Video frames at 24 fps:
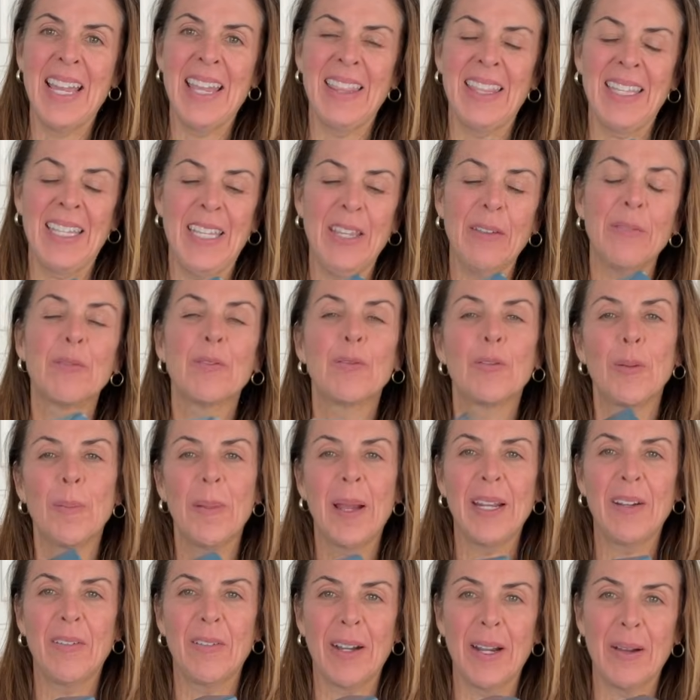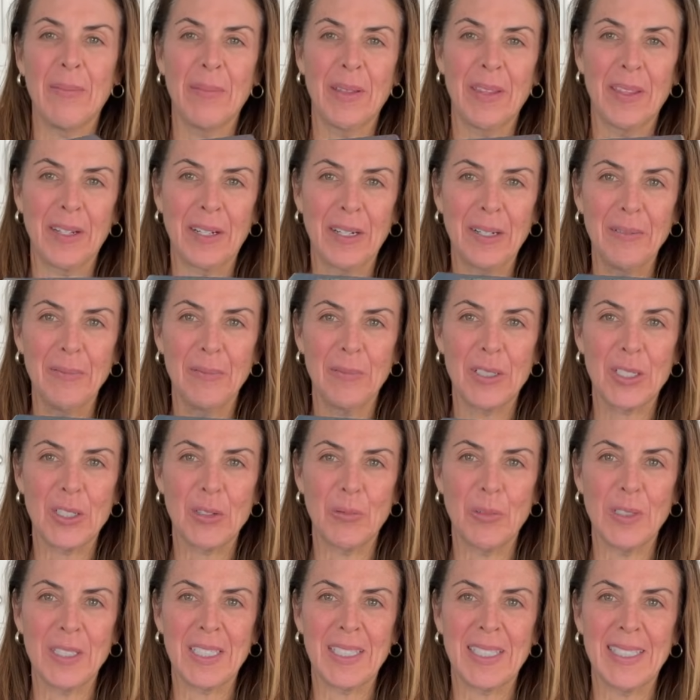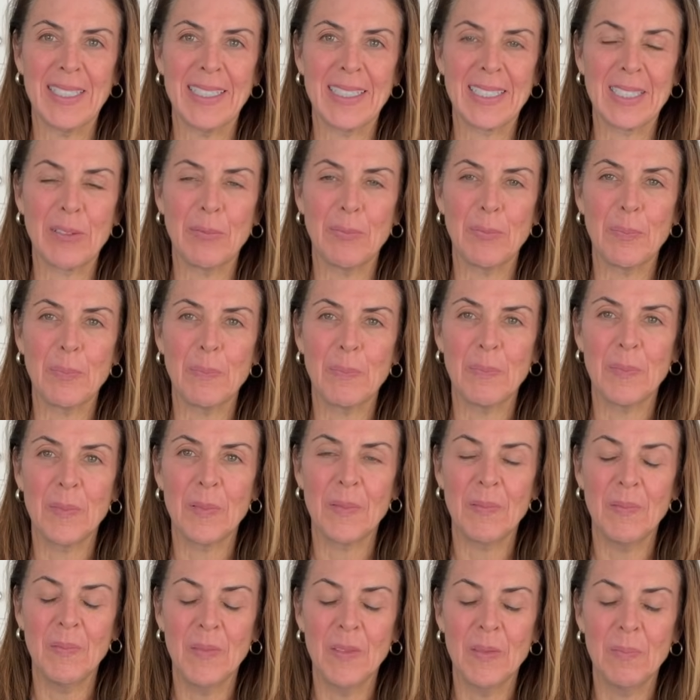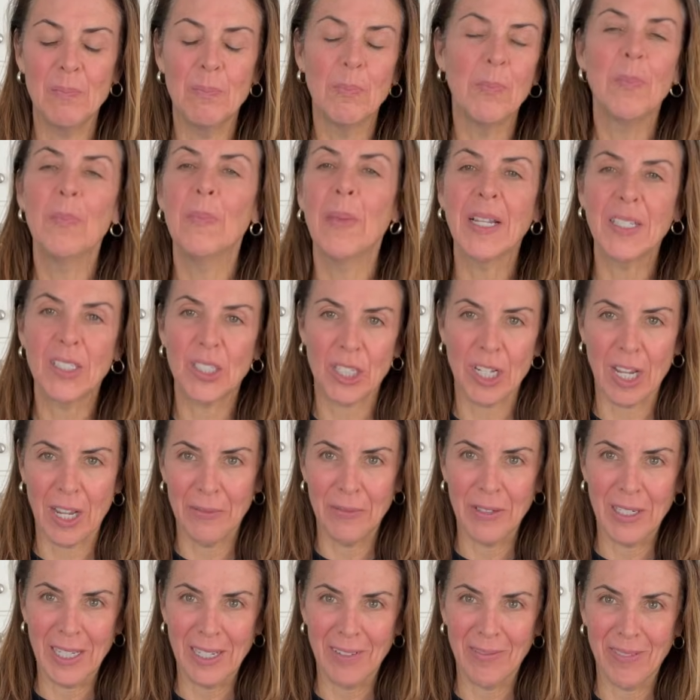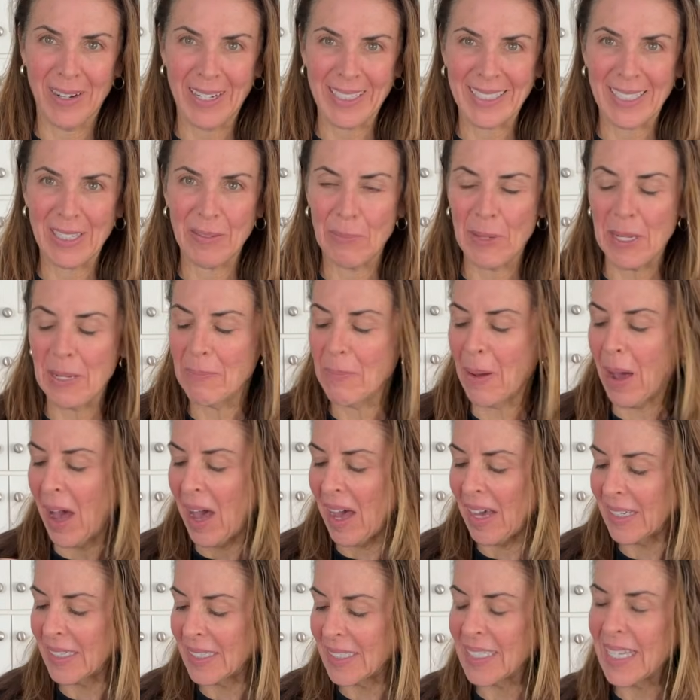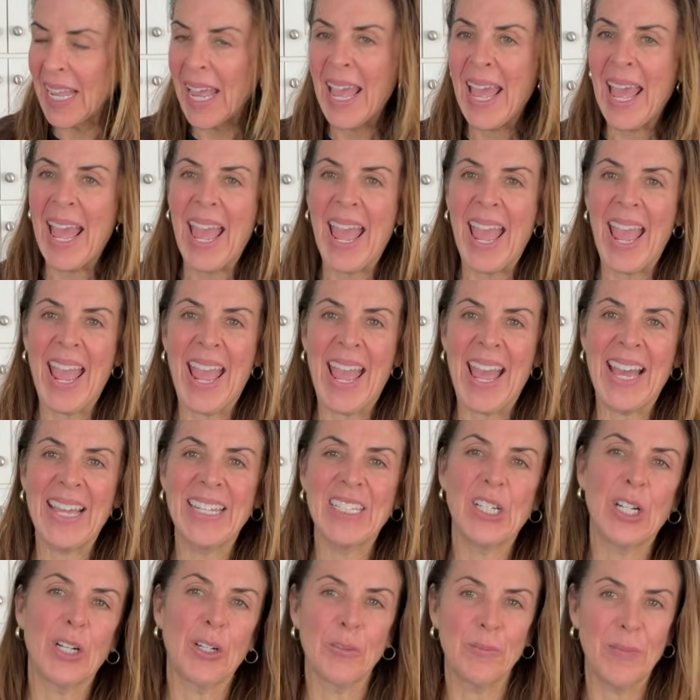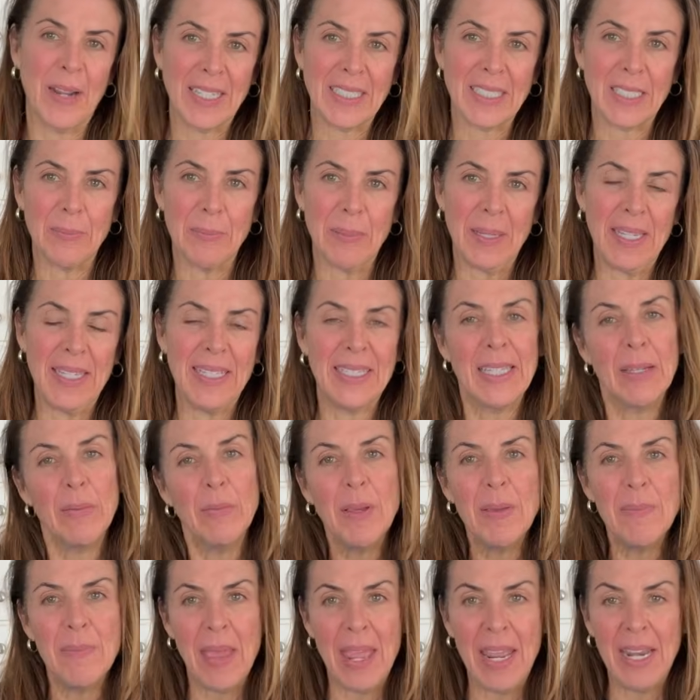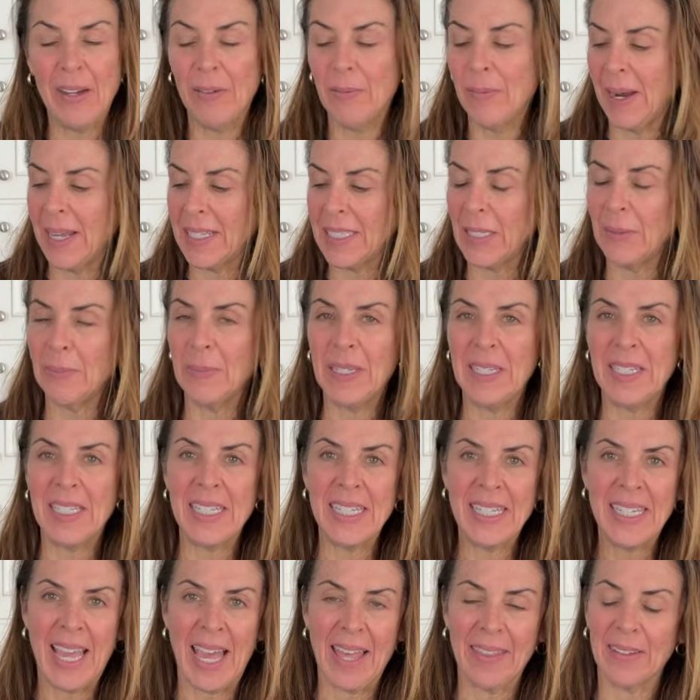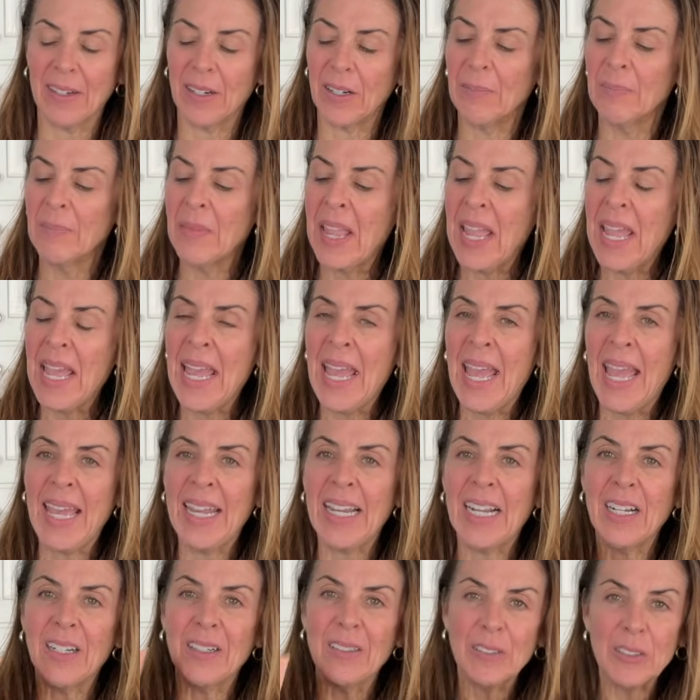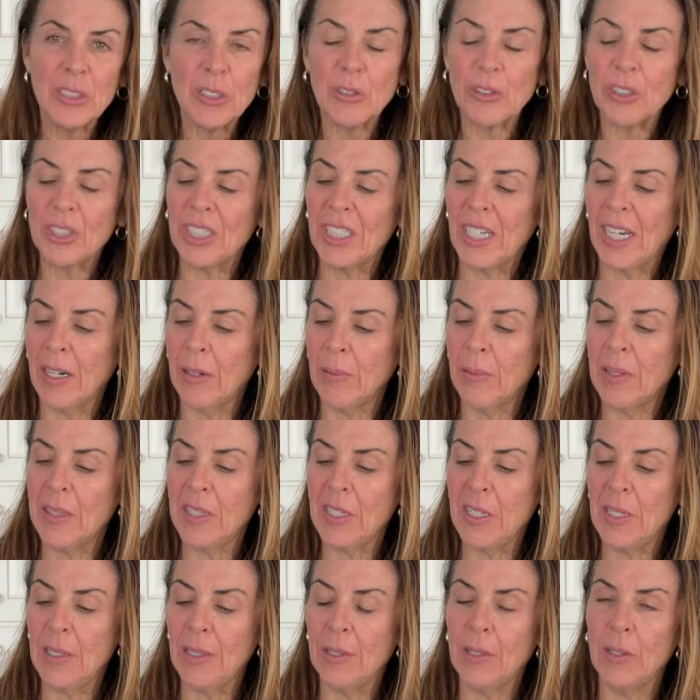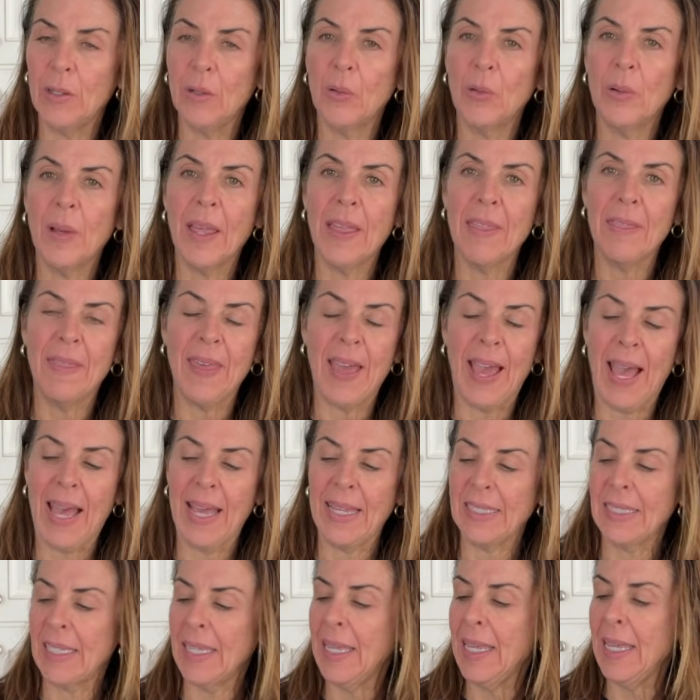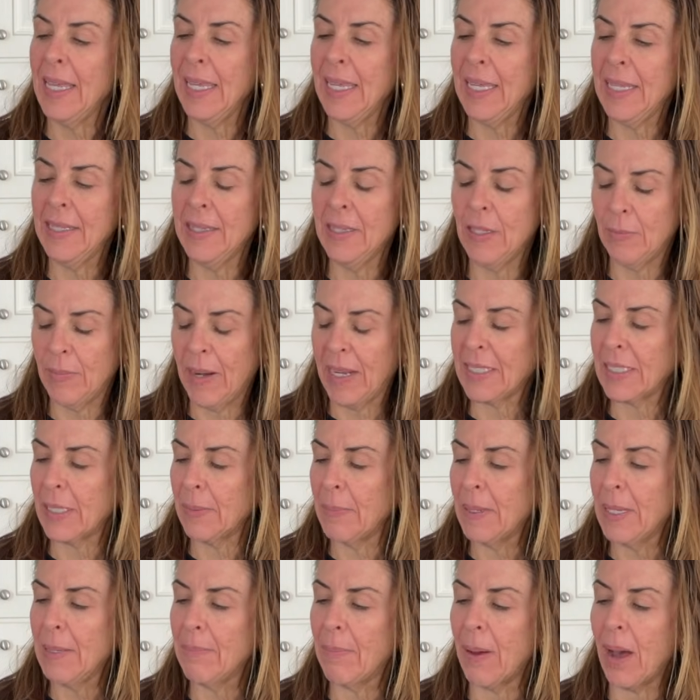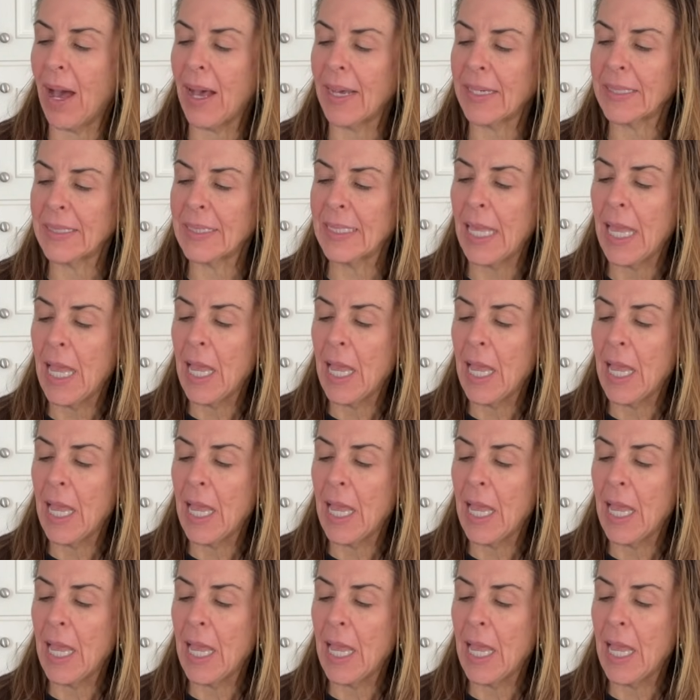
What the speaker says: gift from my grandmother, which was this much coveted recipe box and her recipes, and we made a recipe together. And I also shared with you that in the recipe box